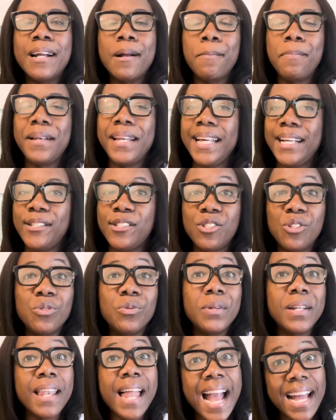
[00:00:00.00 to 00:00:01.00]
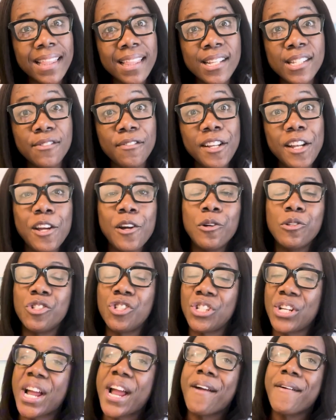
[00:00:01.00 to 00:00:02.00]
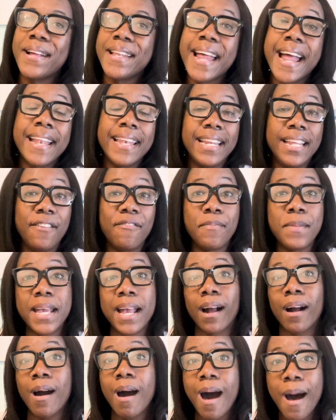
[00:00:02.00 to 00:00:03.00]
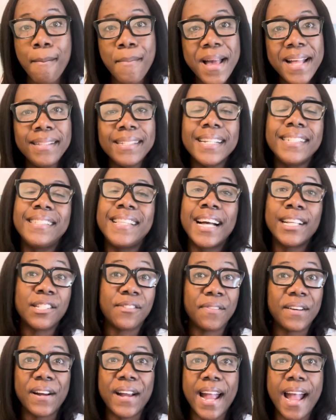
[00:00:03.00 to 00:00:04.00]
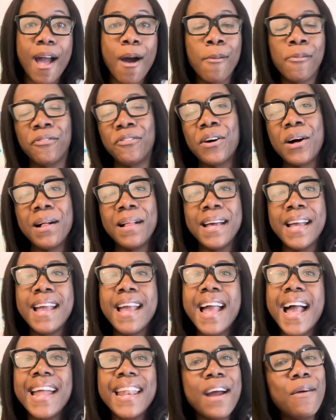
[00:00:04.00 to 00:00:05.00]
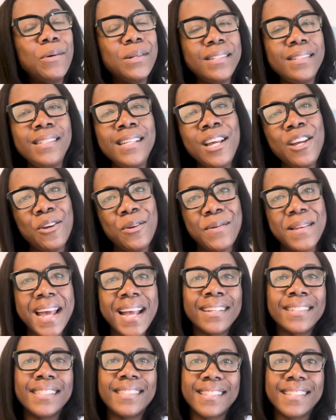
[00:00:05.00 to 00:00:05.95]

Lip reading: Please do like this video, share it, and leave me a comment, as that's very helpful. And I will see you next